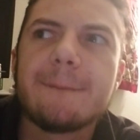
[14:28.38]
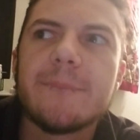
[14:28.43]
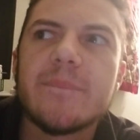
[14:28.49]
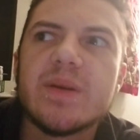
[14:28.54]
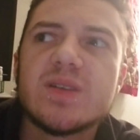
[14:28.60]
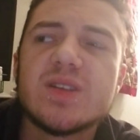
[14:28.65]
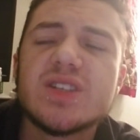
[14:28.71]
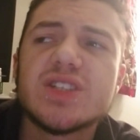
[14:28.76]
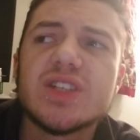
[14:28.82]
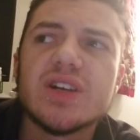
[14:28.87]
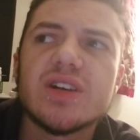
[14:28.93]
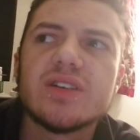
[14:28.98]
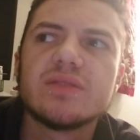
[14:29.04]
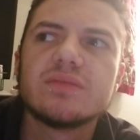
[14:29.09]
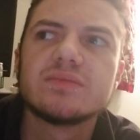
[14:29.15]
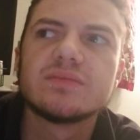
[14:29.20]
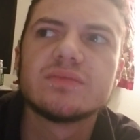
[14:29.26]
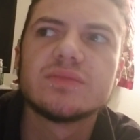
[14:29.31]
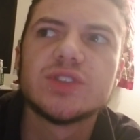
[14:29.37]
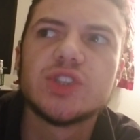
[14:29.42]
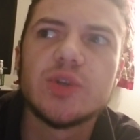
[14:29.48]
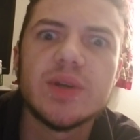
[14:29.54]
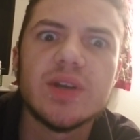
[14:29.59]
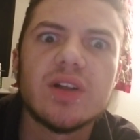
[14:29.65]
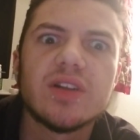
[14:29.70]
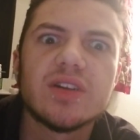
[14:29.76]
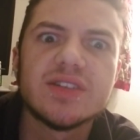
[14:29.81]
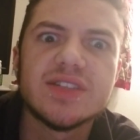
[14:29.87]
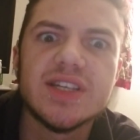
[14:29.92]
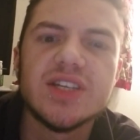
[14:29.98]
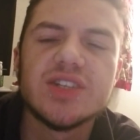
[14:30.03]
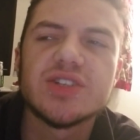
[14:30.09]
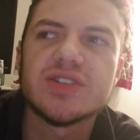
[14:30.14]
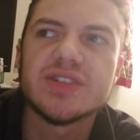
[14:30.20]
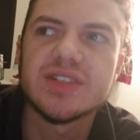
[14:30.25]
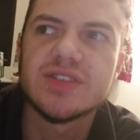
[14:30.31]
She's still doing all her
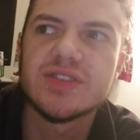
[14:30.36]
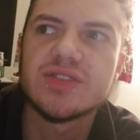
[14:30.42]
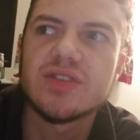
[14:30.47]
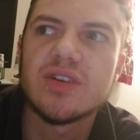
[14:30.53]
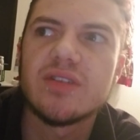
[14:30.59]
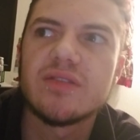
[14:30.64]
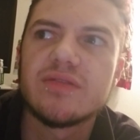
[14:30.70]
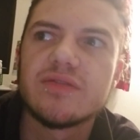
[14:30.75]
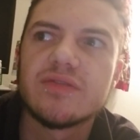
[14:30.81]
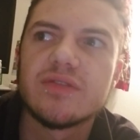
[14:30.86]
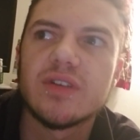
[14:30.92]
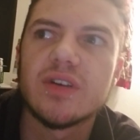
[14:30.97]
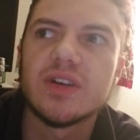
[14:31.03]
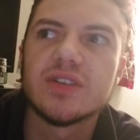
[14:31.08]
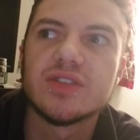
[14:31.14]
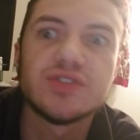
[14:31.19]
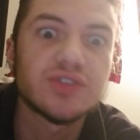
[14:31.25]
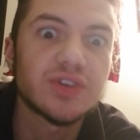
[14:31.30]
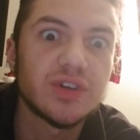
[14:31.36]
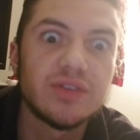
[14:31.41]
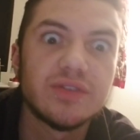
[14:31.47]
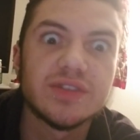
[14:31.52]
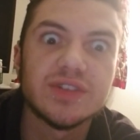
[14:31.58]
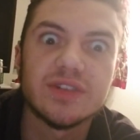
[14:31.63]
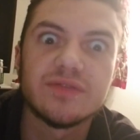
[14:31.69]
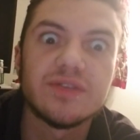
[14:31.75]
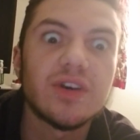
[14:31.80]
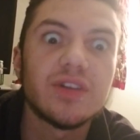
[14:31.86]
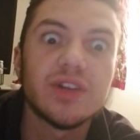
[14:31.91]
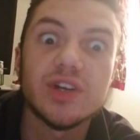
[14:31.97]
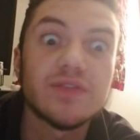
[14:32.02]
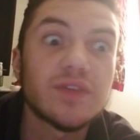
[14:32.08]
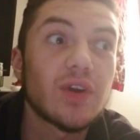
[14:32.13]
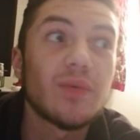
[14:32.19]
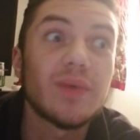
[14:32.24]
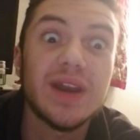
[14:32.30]
seizures and stuff, or strokes, or falling
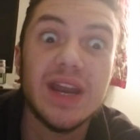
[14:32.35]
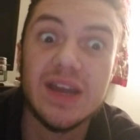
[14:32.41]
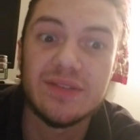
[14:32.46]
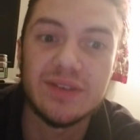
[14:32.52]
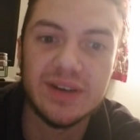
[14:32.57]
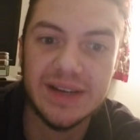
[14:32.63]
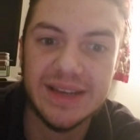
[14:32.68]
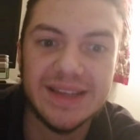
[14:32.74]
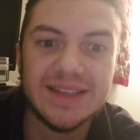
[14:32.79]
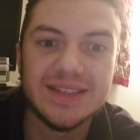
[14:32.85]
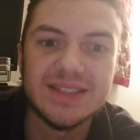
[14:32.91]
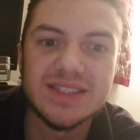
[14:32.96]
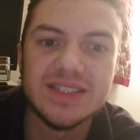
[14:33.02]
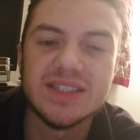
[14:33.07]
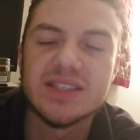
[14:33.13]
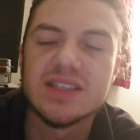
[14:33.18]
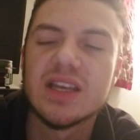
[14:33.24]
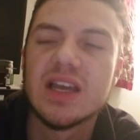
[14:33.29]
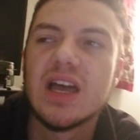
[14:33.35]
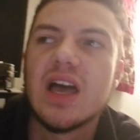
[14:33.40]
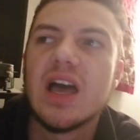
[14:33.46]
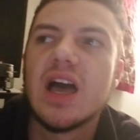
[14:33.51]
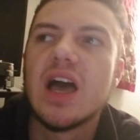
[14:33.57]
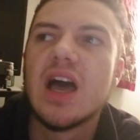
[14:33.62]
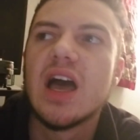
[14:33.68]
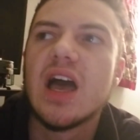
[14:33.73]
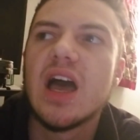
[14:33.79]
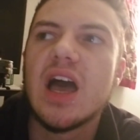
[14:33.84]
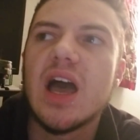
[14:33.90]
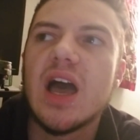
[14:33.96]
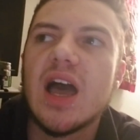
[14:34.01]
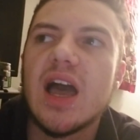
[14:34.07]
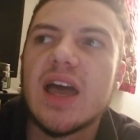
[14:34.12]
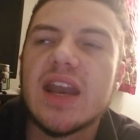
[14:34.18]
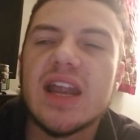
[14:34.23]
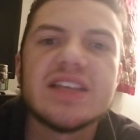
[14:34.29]
over, or whatever it is.
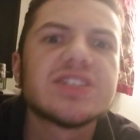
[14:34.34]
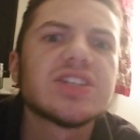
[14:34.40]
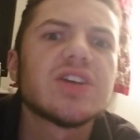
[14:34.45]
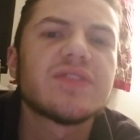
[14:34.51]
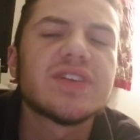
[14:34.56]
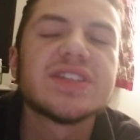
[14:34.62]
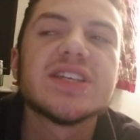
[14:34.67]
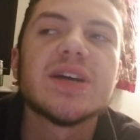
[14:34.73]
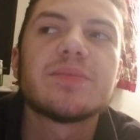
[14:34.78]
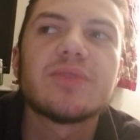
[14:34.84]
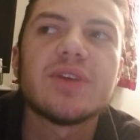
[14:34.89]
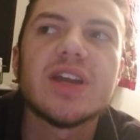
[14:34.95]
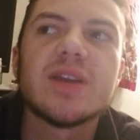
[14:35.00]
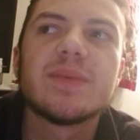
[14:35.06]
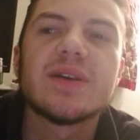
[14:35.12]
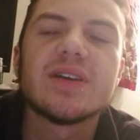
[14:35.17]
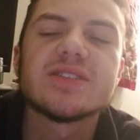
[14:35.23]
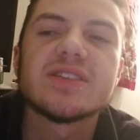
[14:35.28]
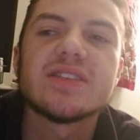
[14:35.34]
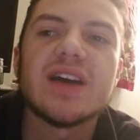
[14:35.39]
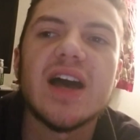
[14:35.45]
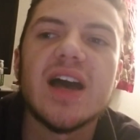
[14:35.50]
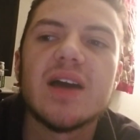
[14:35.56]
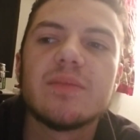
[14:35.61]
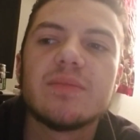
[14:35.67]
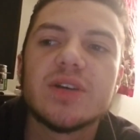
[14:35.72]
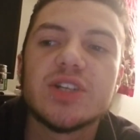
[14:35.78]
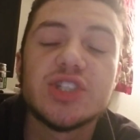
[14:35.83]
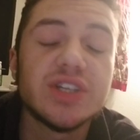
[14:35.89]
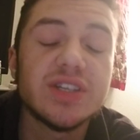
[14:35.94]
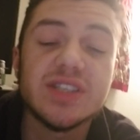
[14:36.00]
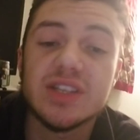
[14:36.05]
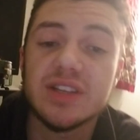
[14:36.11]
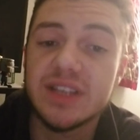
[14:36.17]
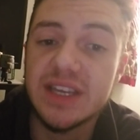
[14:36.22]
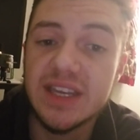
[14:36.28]
And I still have her separated because of that. But she's
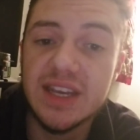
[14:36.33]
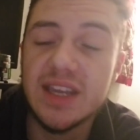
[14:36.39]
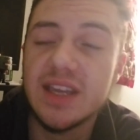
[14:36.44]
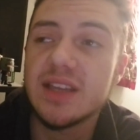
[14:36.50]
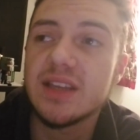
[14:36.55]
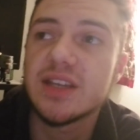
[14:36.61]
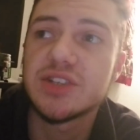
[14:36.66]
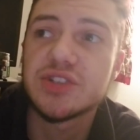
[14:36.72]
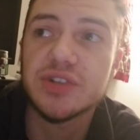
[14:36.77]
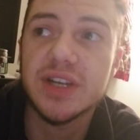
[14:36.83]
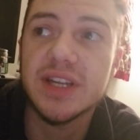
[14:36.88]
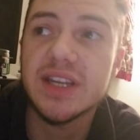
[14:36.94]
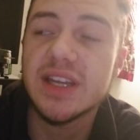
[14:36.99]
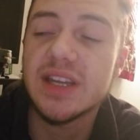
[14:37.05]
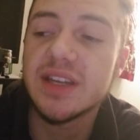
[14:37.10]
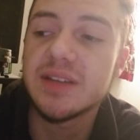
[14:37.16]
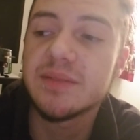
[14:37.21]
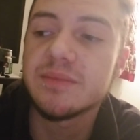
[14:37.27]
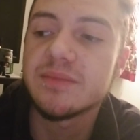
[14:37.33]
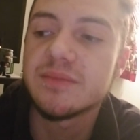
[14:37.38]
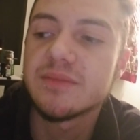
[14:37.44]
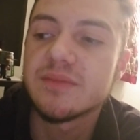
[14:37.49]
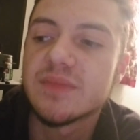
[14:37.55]
still eating and drinking.